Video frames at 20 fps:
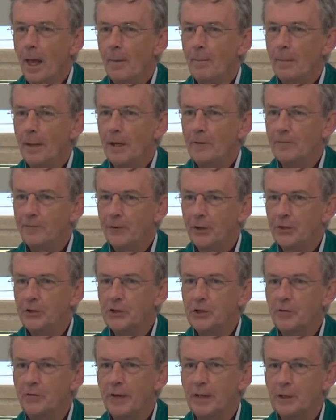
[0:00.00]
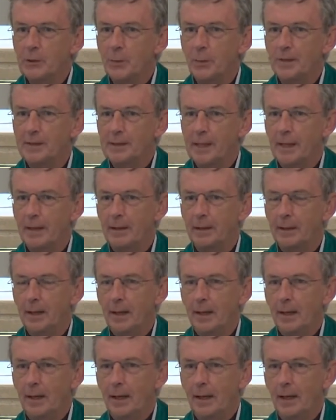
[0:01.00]
in front of it was a
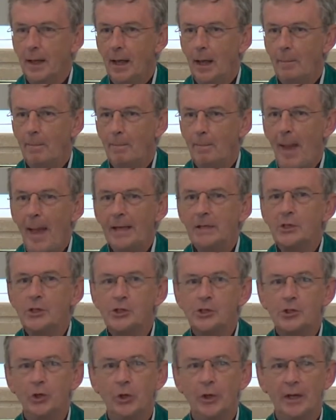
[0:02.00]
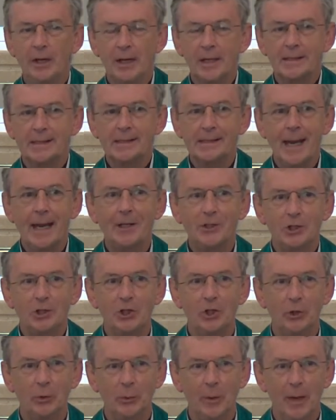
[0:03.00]
pedestal and a
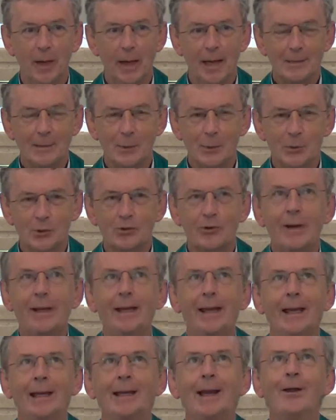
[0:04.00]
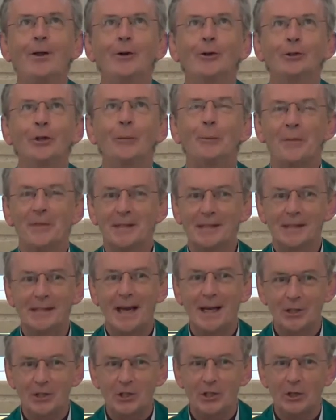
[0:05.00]
statue. As I was drinking, and I looked up at the
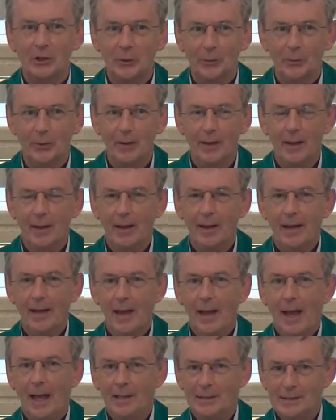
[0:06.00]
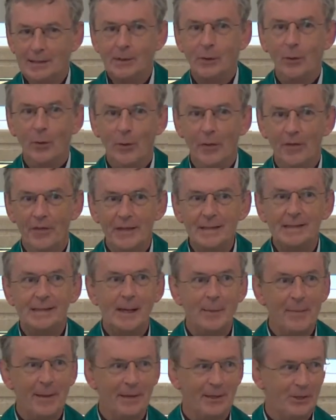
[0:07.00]
statue and saw this
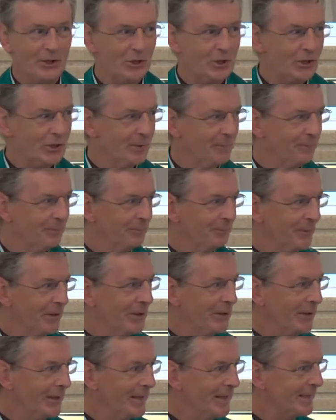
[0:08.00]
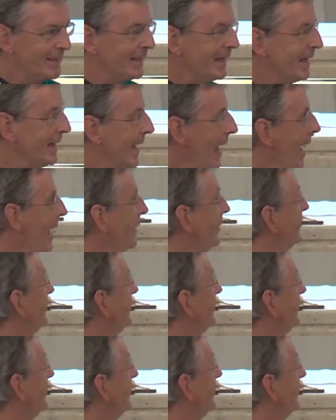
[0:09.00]
image that you're going to see now.